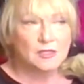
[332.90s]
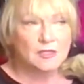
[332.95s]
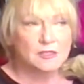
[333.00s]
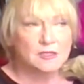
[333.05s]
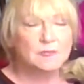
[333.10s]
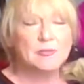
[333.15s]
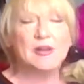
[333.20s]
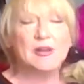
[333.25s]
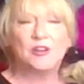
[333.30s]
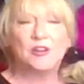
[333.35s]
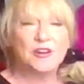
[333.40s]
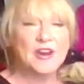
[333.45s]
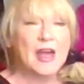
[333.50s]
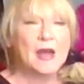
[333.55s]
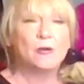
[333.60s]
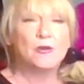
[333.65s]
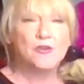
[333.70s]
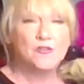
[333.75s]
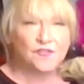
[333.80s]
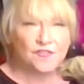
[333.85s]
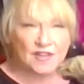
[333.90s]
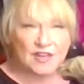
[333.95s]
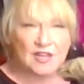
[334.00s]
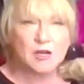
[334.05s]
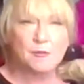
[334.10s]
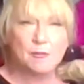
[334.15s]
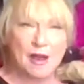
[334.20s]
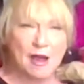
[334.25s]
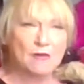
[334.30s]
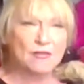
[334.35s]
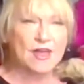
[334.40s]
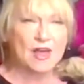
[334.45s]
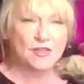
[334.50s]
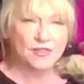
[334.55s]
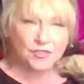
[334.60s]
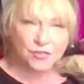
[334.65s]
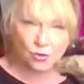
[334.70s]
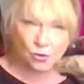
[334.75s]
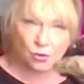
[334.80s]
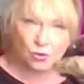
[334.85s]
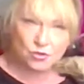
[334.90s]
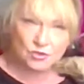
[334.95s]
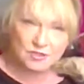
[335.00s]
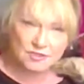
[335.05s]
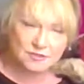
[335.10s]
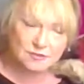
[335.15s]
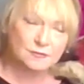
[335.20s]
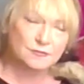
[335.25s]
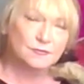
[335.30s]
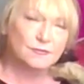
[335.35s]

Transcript: depending on how you feel about that thought,